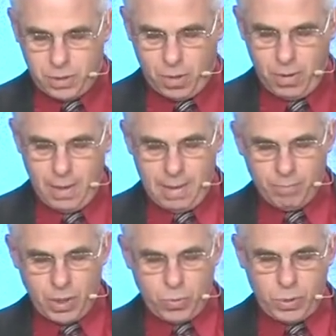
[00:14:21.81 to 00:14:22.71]
So,
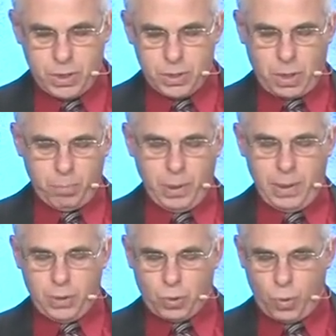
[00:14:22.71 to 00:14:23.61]
in other words, he's
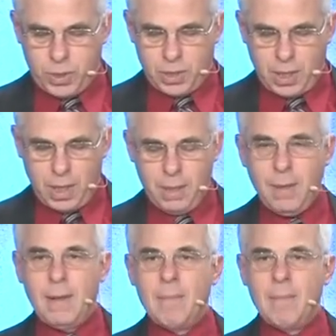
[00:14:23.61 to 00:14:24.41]
completely twisting it.